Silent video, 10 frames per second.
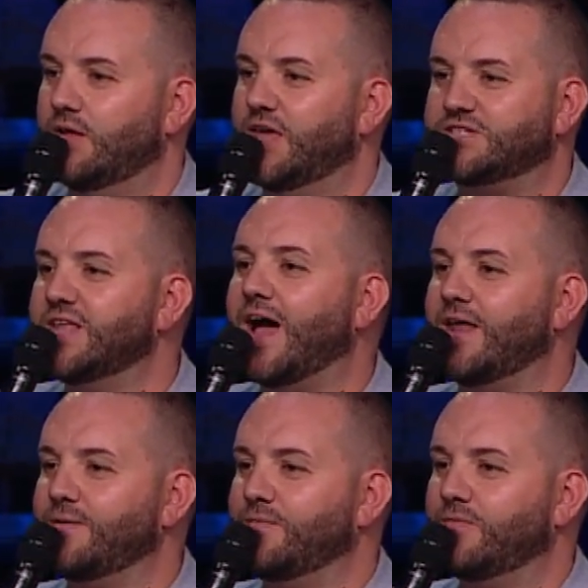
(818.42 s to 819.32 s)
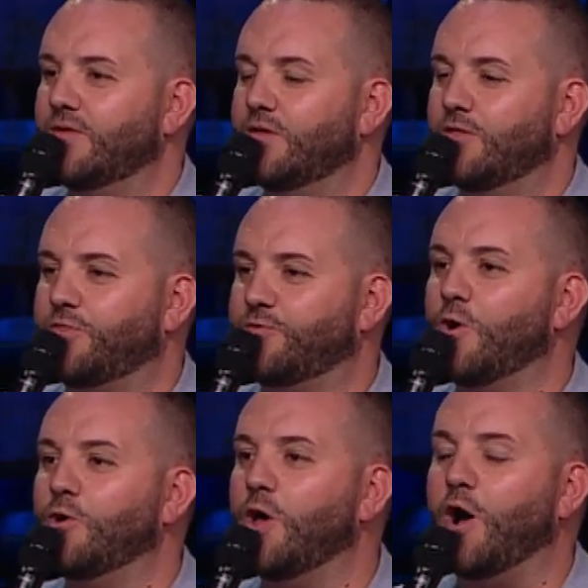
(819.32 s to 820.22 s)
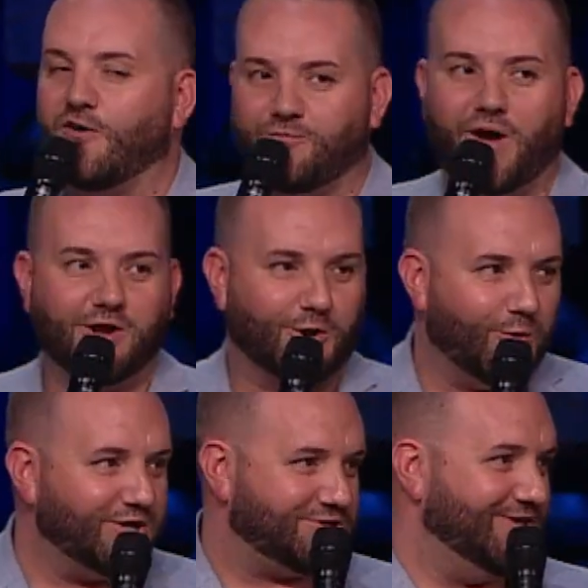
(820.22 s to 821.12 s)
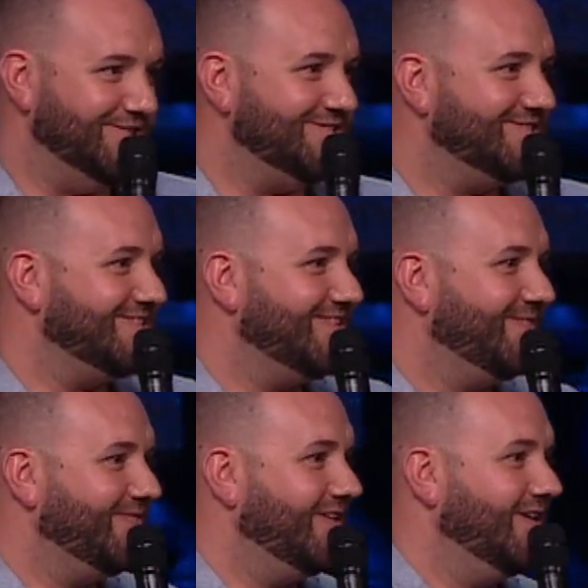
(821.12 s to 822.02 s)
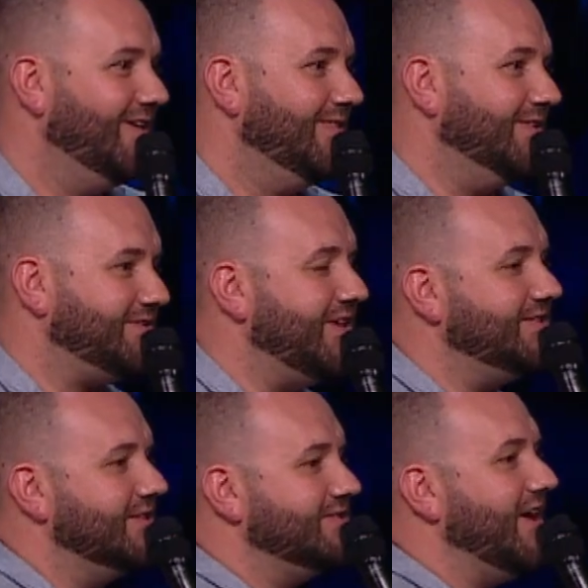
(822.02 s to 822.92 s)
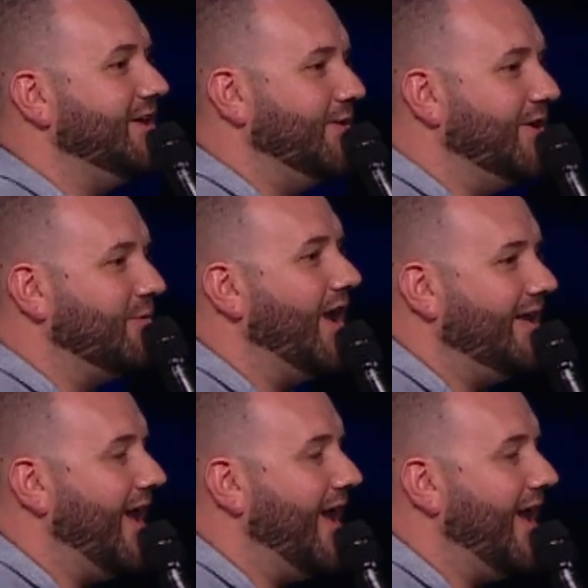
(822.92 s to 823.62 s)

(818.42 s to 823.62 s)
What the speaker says: He's not thrown off by your questions. The seasons that you're in right